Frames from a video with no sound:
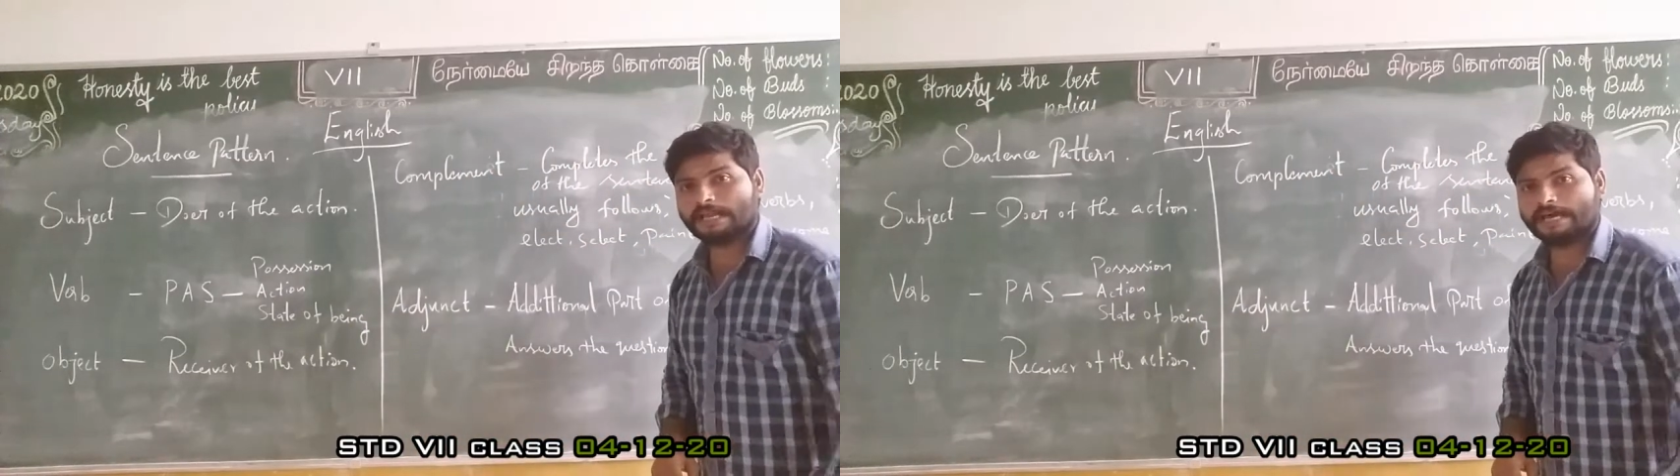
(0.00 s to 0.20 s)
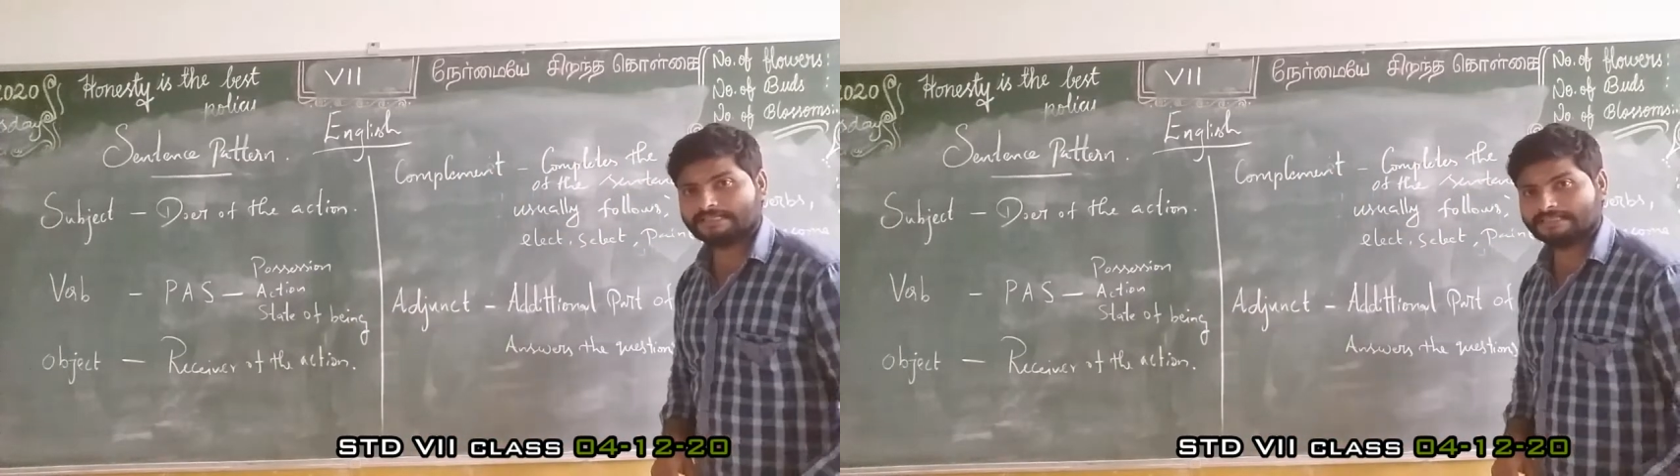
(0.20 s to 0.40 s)

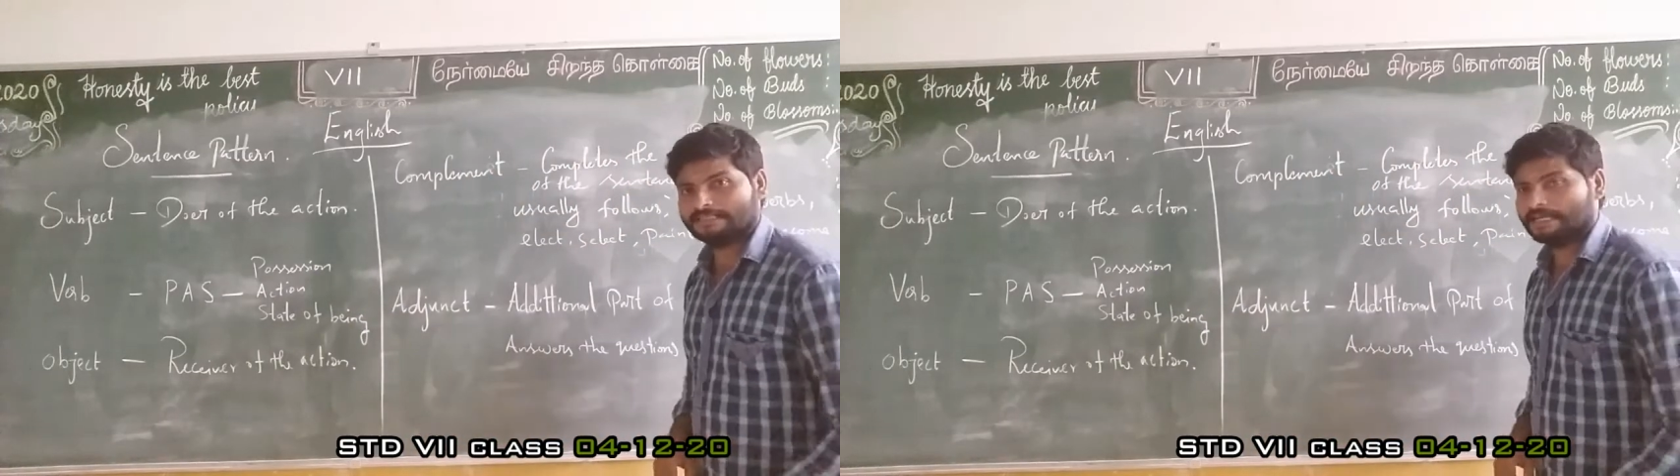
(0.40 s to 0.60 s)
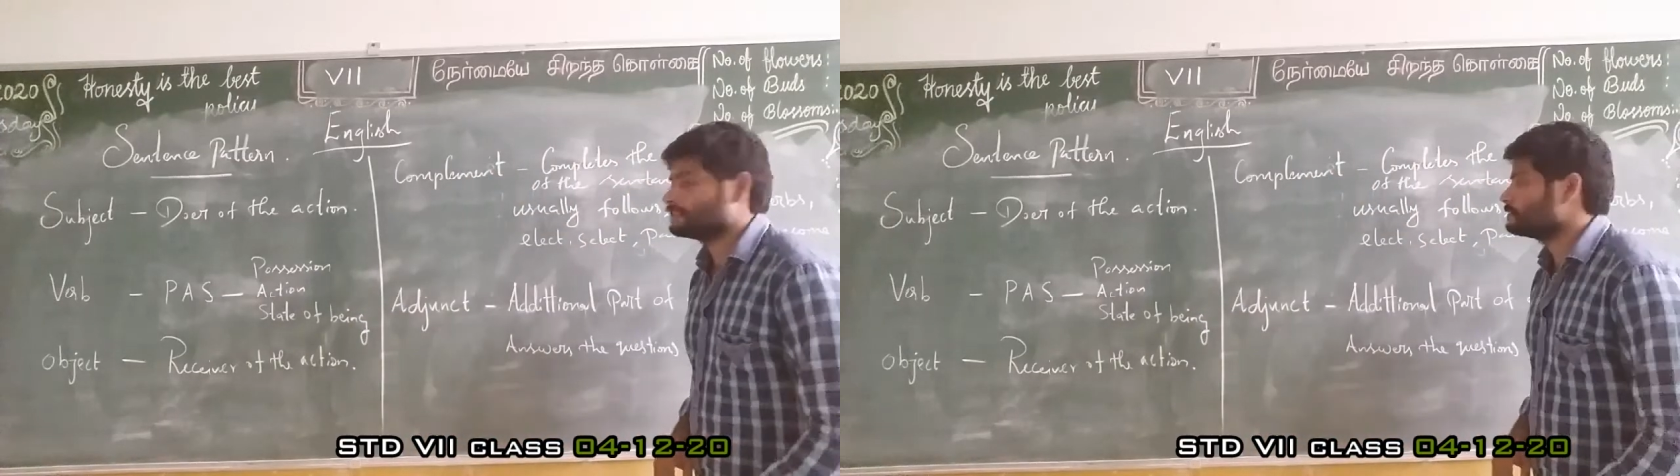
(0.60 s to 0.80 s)

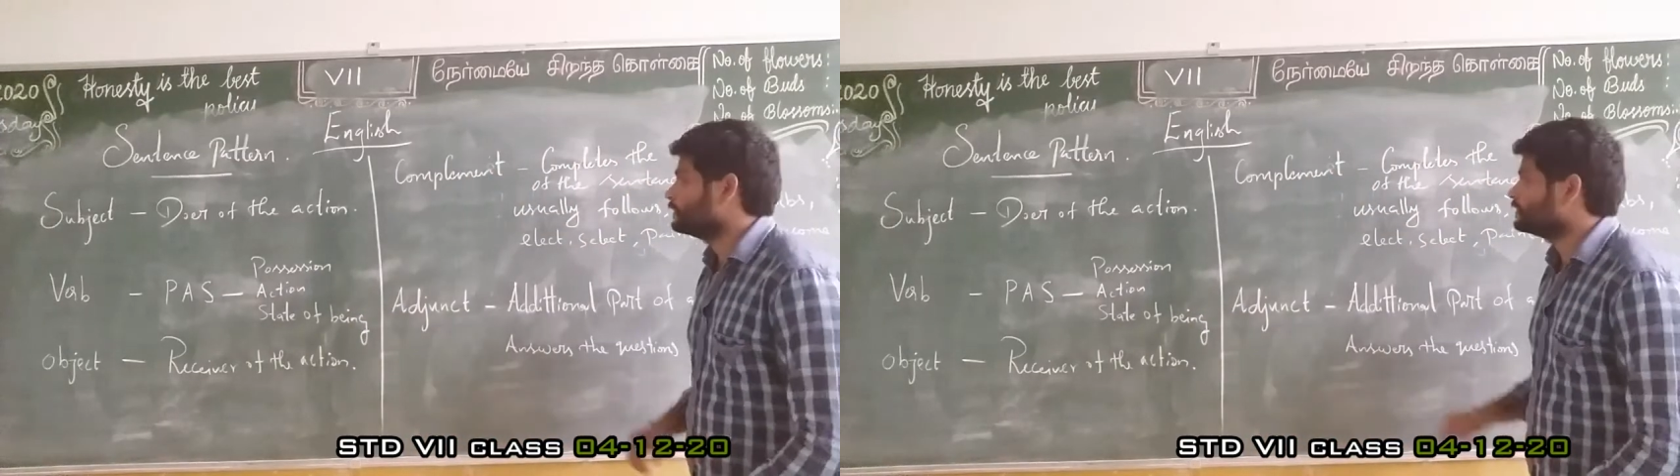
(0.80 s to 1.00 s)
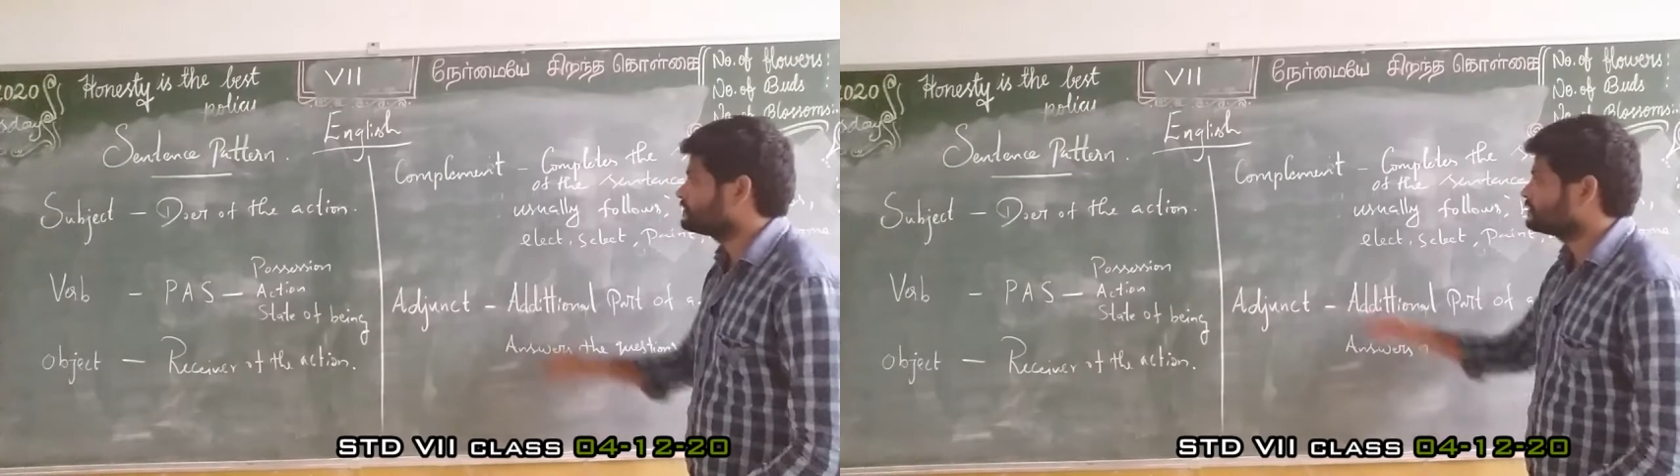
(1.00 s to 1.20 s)
class
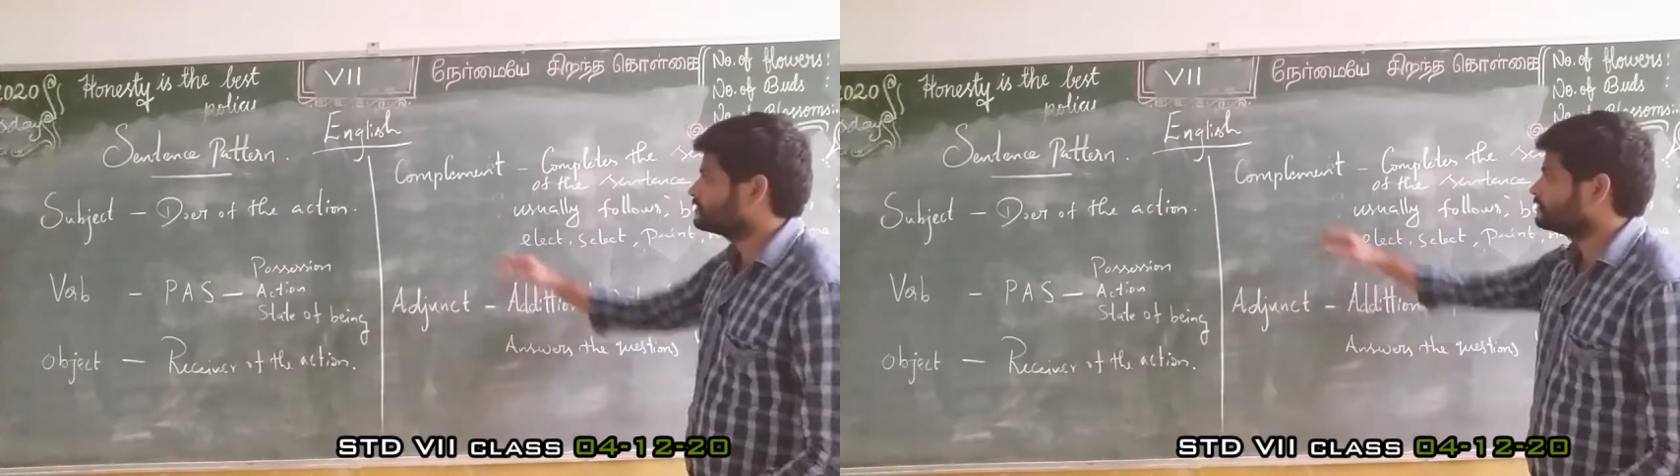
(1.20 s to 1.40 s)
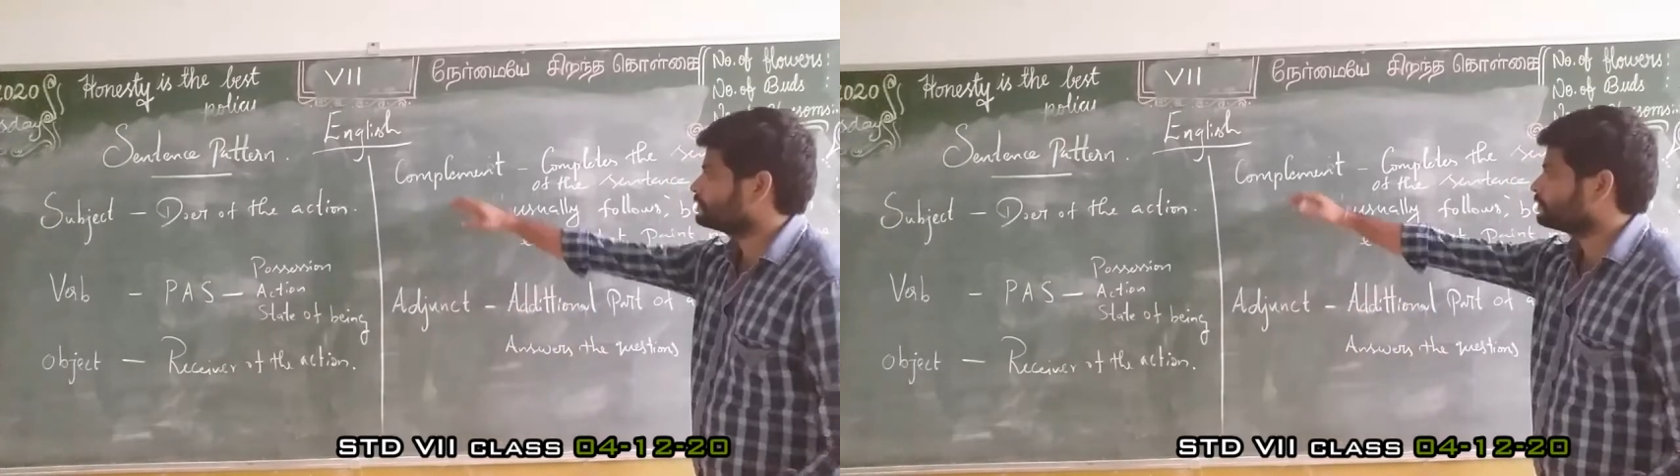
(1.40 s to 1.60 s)

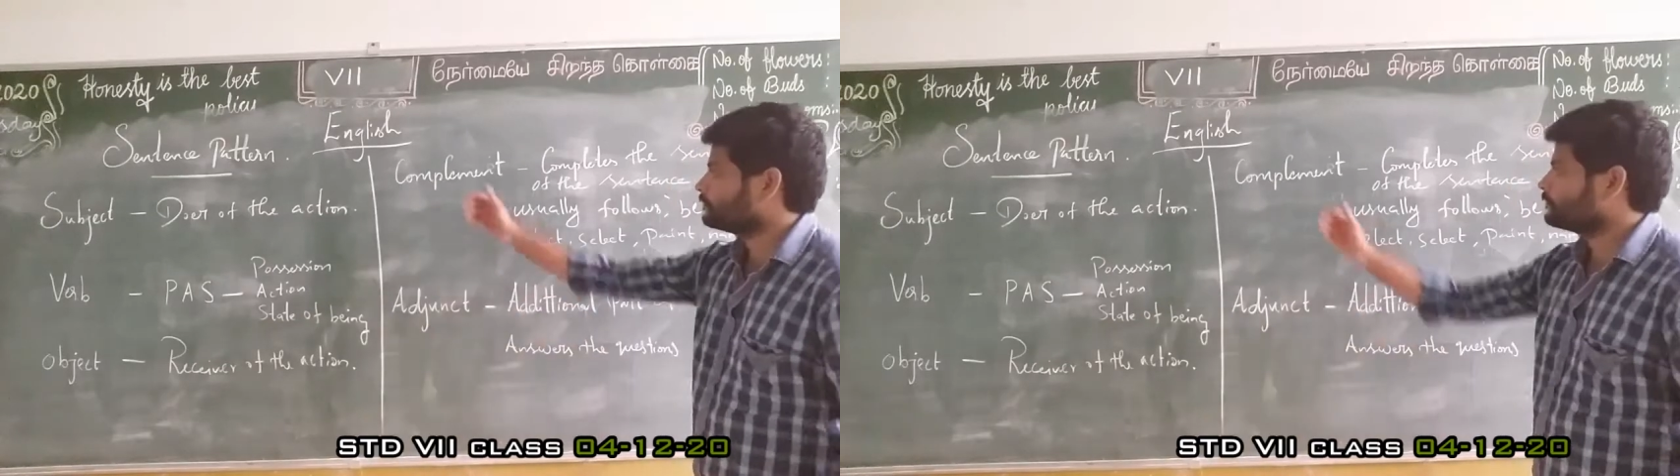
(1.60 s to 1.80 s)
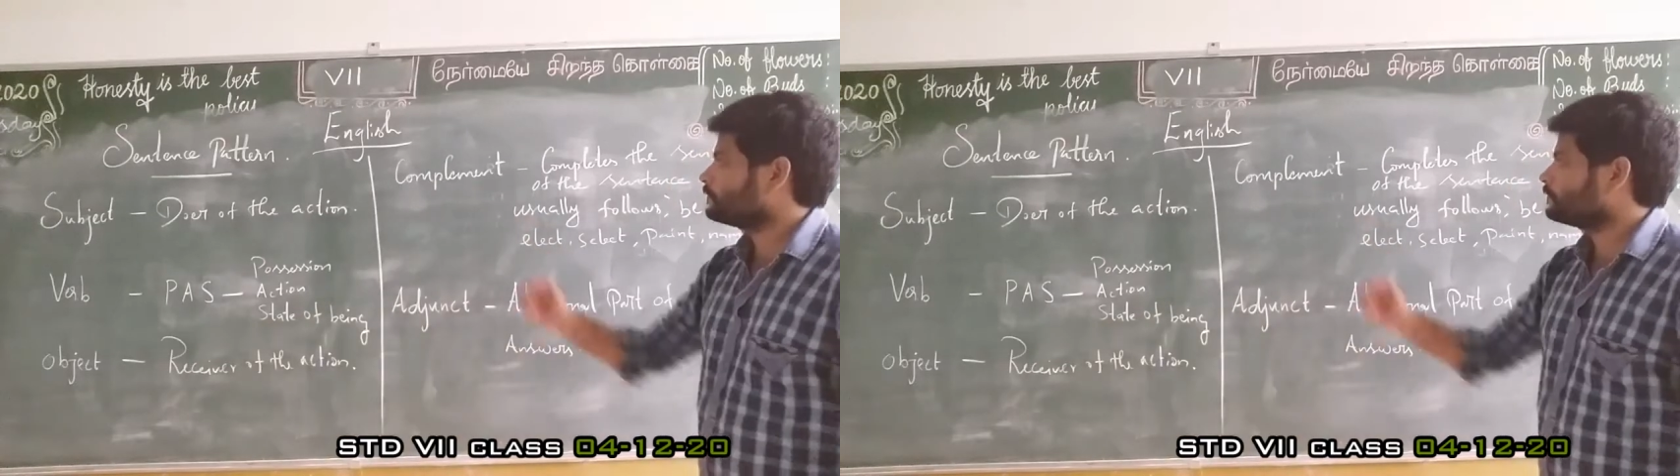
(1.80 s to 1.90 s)
aspects.